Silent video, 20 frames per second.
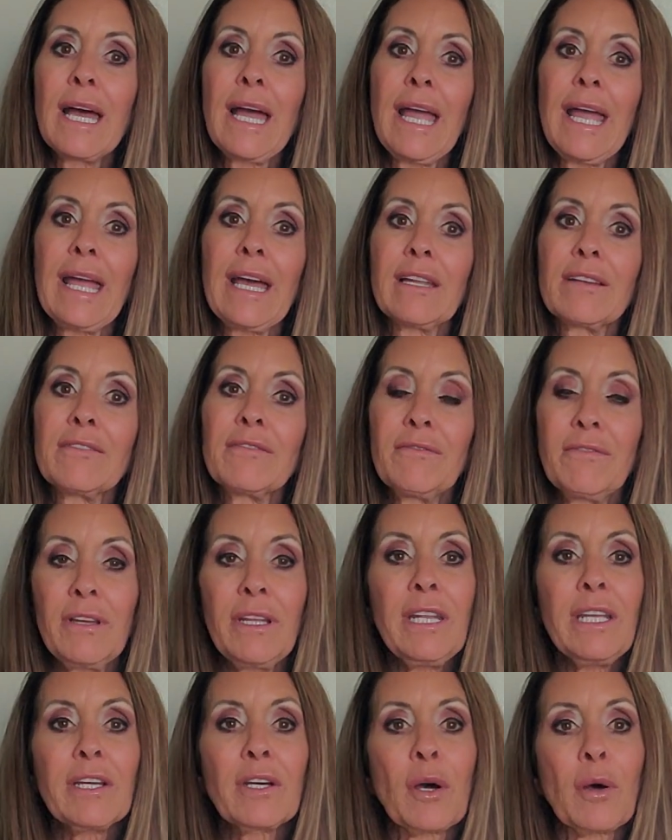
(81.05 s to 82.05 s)
and
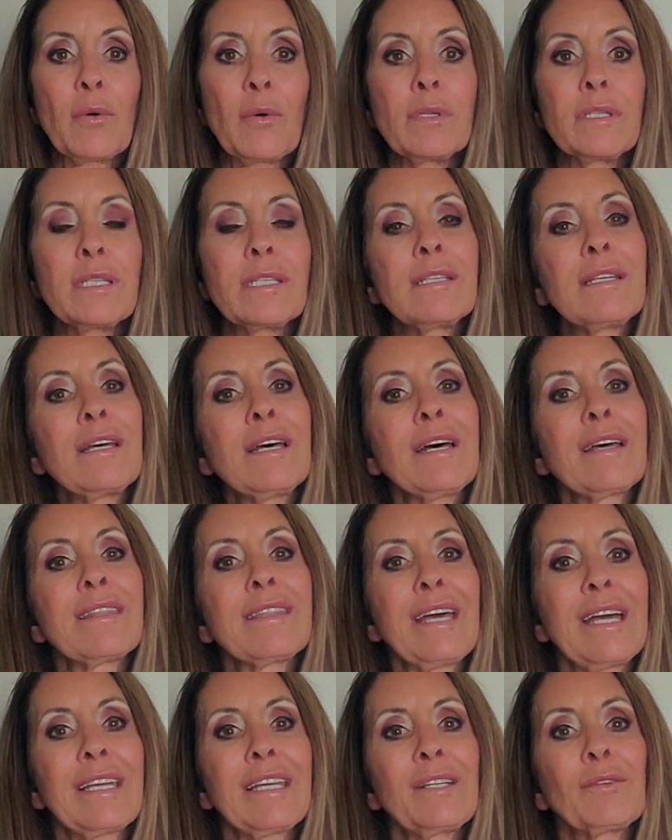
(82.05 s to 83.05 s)
videos
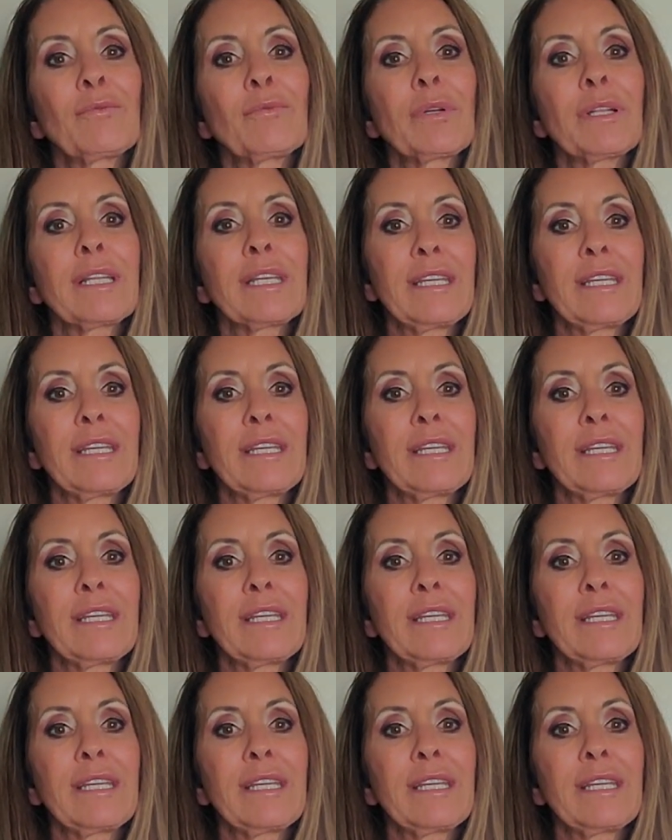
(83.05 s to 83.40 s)
that can really